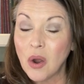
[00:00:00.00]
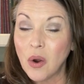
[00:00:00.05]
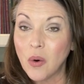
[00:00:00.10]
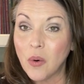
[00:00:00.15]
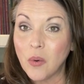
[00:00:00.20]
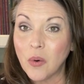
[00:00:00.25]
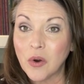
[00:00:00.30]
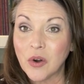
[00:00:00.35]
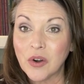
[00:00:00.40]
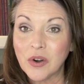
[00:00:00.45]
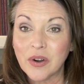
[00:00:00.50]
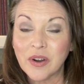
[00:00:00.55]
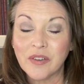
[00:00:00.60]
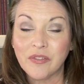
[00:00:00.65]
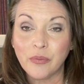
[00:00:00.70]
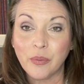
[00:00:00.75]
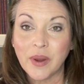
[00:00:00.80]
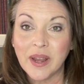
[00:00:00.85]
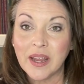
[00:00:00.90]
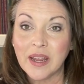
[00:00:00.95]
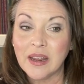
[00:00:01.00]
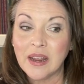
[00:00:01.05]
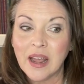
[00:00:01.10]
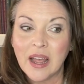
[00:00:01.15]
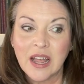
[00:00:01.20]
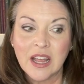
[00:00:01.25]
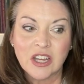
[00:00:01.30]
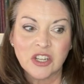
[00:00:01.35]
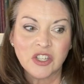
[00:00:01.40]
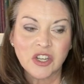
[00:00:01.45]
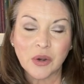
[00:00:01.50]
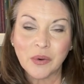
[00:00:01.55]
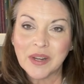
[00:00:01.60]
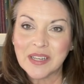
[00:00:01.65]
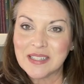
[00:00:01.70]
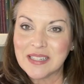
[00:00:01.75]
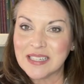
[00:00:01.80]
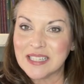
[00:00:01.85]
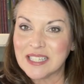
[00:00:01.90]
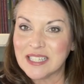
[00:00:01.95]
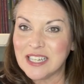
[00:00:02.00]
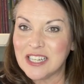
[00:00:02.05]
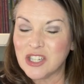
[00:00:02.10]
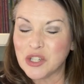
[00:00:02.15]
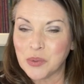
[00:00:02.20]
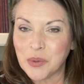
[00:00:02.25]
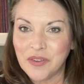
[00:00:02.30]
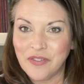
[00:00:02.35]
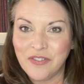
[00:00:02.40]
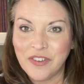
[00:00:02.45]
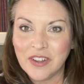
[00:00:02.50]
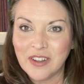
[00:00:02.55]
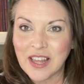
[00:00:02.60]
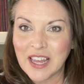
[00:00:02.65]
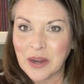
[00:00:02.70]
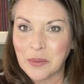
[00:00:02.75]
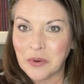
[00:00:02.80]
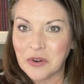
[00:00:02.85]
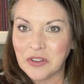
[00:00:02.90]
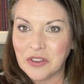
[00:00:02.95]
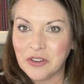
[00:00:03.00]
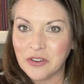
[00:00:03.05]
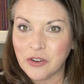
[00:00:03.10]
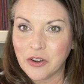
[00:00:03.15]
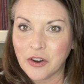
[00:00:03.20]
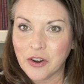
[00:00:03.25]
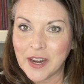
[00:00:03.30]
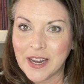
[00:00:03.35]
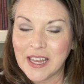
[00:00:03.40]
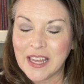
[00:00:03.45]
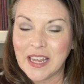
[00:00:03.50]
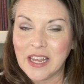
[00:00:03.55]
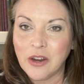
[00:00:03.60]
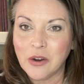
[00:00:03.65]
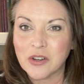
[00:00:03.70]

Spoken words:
Or if we don't get to stitch, we feel like we're a little cranky.